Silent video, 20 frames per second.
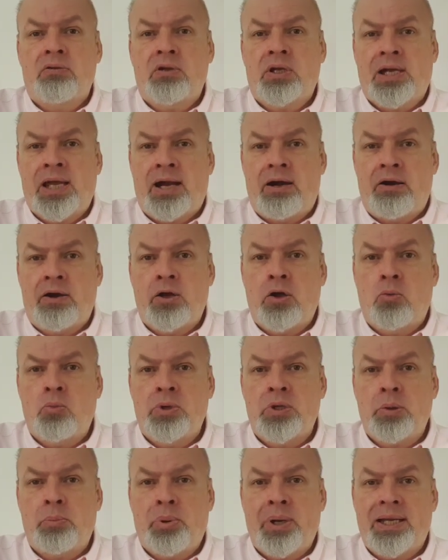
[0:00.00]
carry on
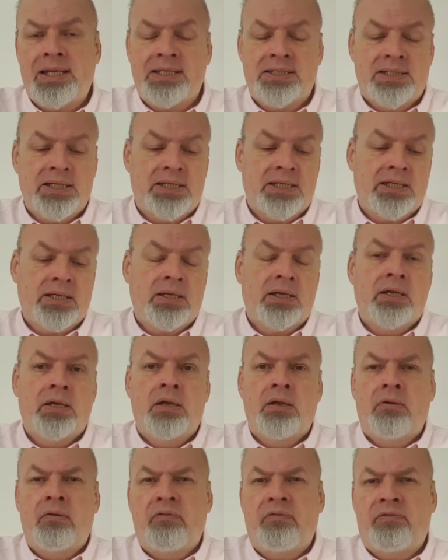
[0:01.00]
with a painting,
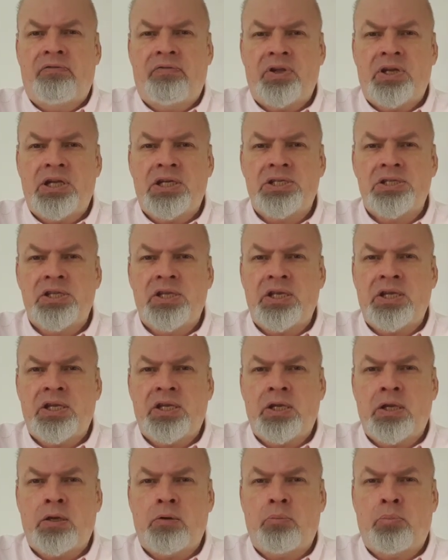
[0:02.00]
finish
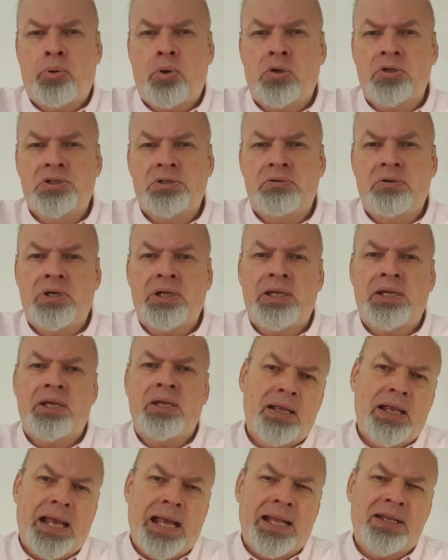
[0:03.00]
the pottery,
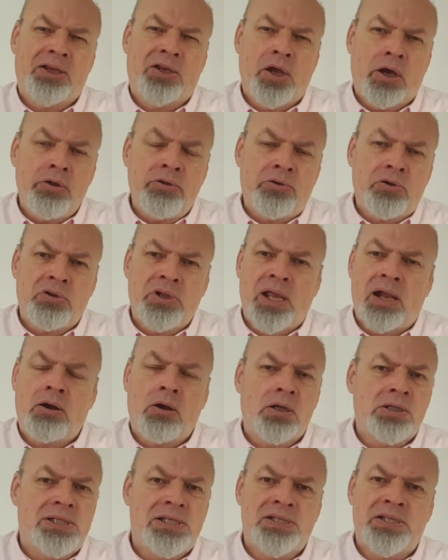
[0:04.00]
and go through their
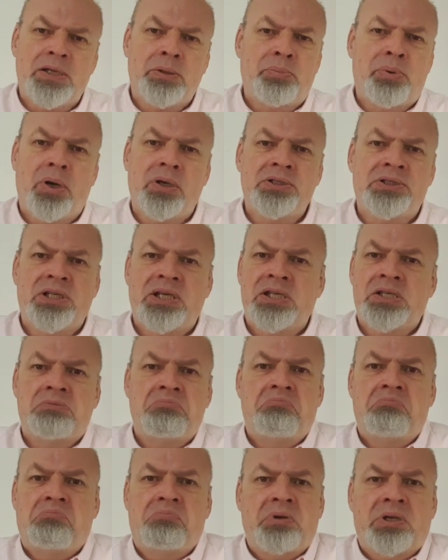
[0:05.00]
artistic process
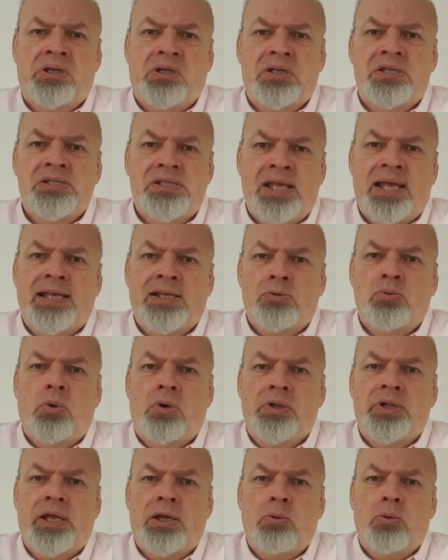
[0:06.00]
because that's
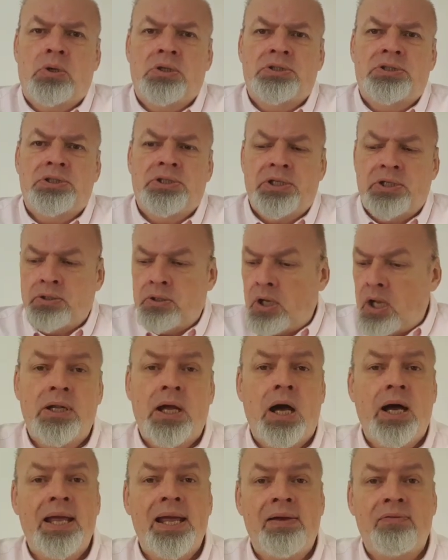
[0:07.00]
what they want to do.
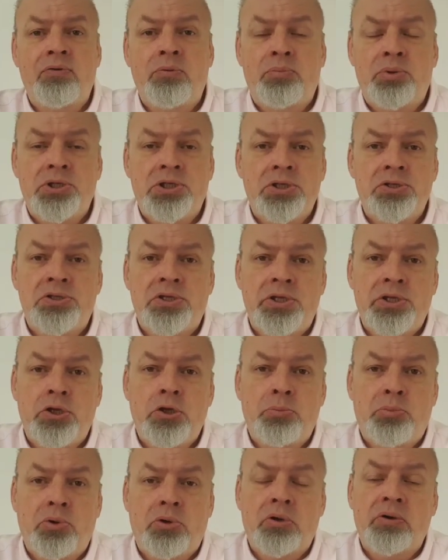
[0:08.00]
I haven't produced a
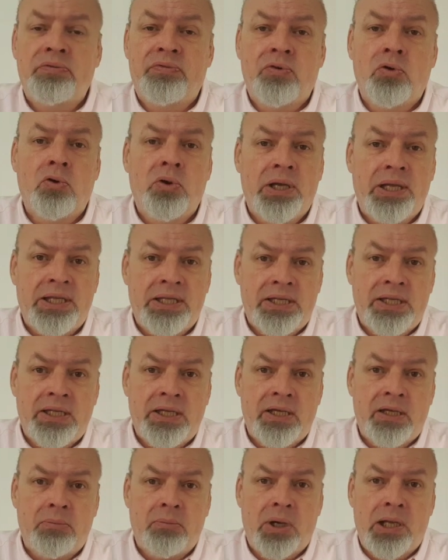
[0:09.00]
new book for a
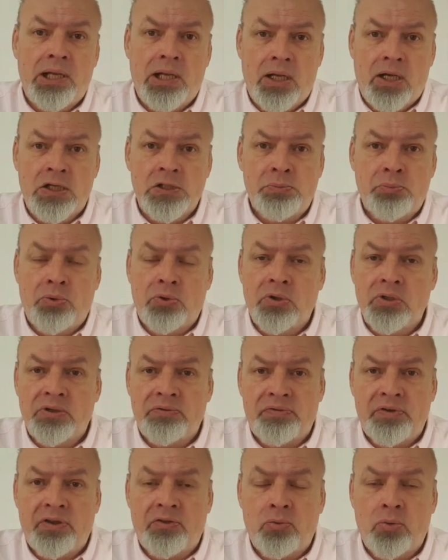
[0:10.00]
year. My last book, the
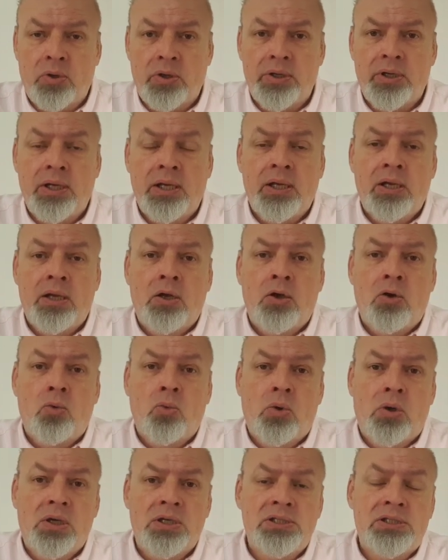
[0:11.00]
fifth one,
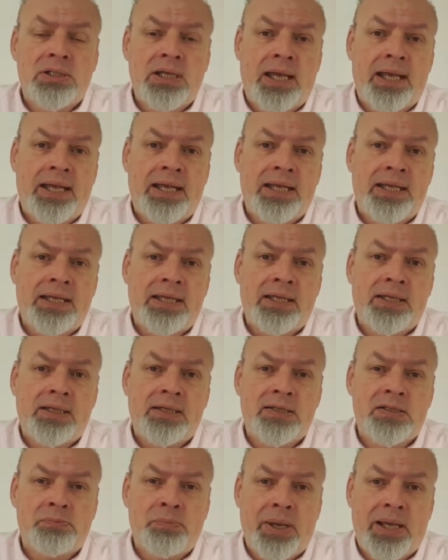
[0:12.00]
was a
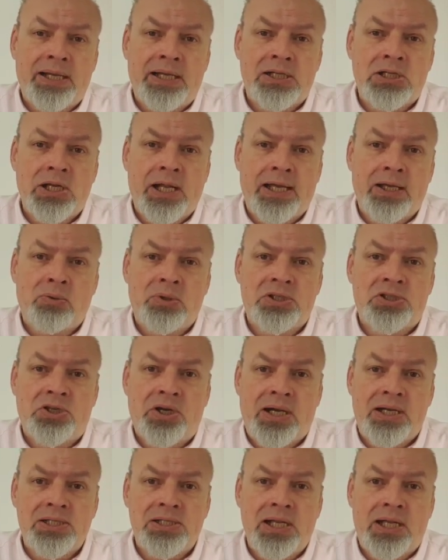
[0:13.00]
Spanish language
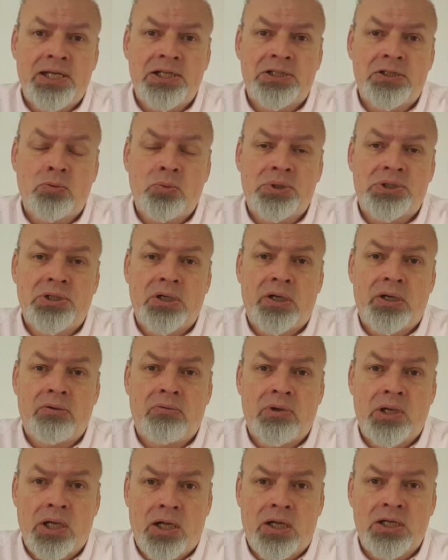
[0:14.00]
translation which I
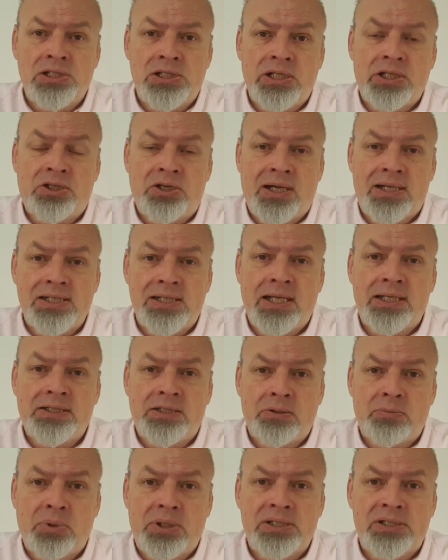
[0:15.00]
largely
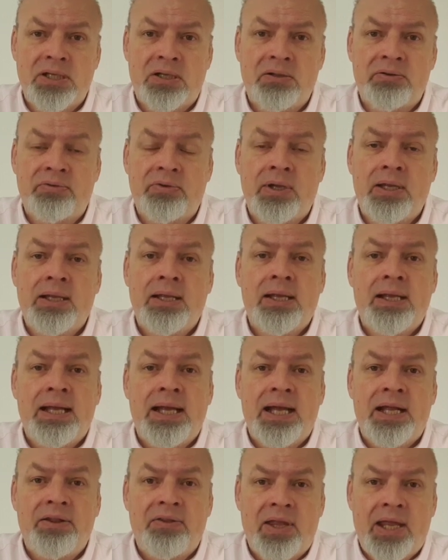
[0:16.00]
translated myself
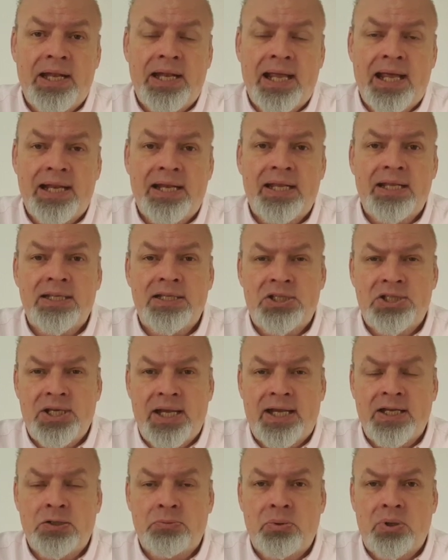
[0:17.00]
and then had it
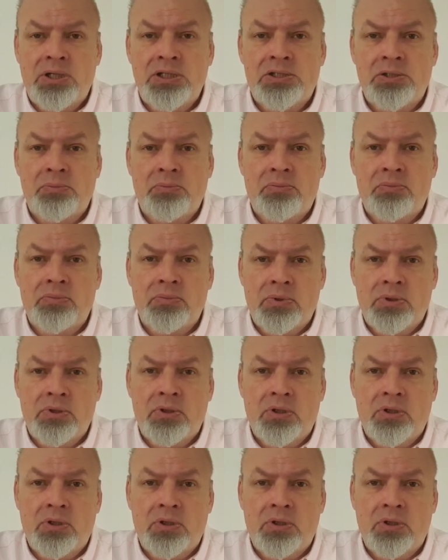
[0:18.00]
checked by some